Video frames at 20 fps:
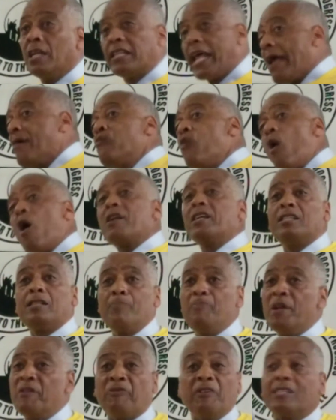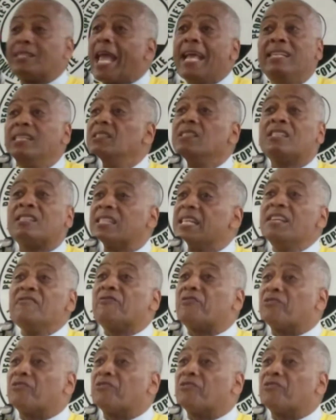they wanted to be free. They didn't see